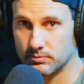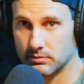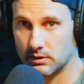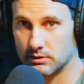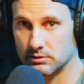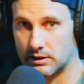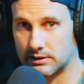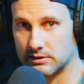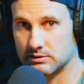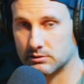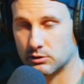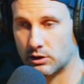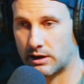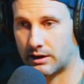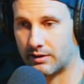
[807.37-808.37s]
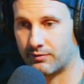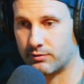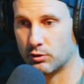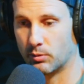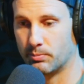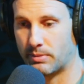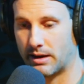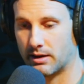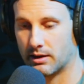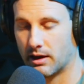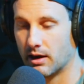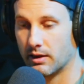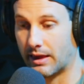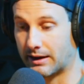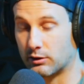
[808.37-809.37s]
It's like this. You're not going to feel
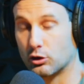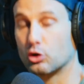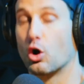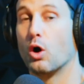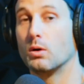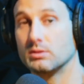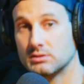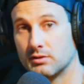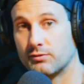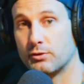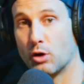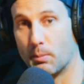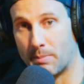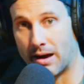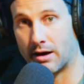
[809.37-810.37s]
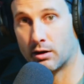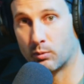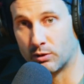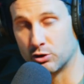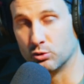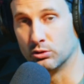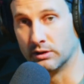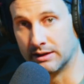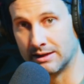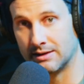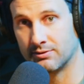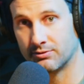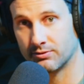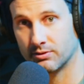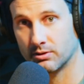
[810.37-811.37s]
like the goal is to feel better when you
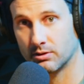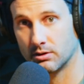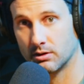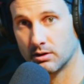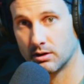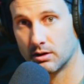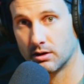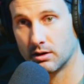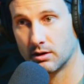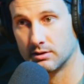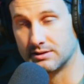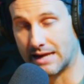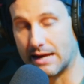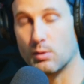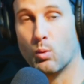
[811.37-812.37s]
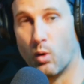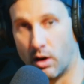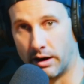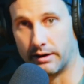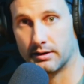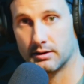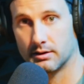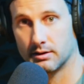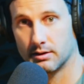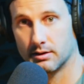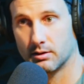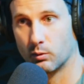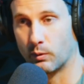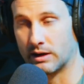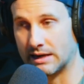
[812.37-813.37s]
leave. Day one,
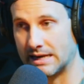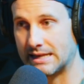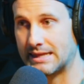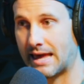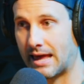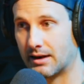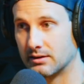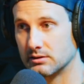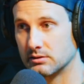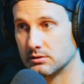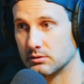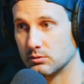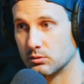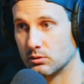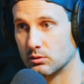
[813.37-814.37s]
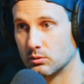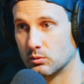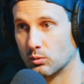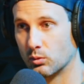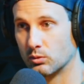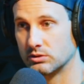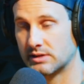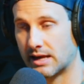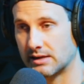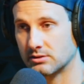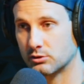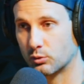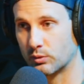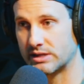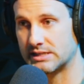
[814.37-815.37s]
we need that
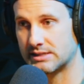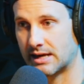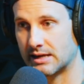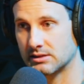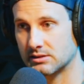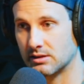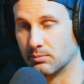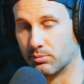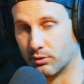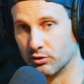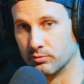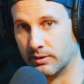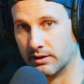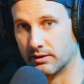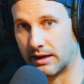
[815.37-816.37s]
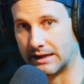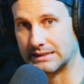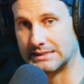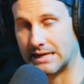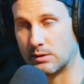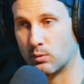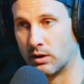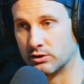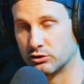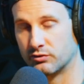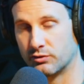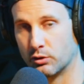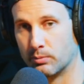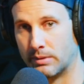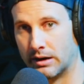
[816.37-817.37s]
retest improvement. Like day one should
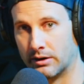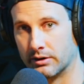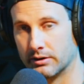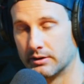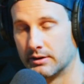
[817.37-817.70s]
feel better.